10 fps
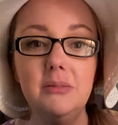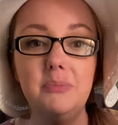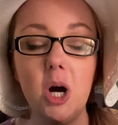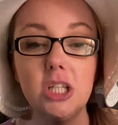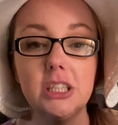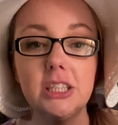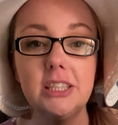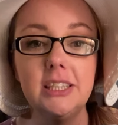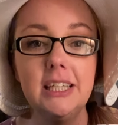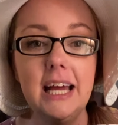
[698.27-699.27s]

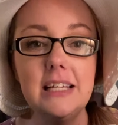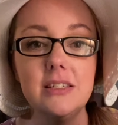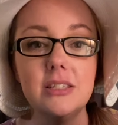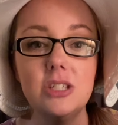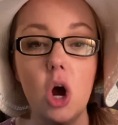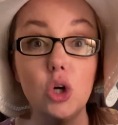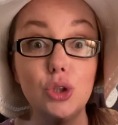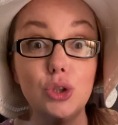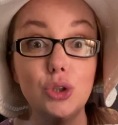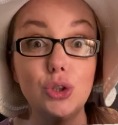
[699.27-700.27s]
park, and star.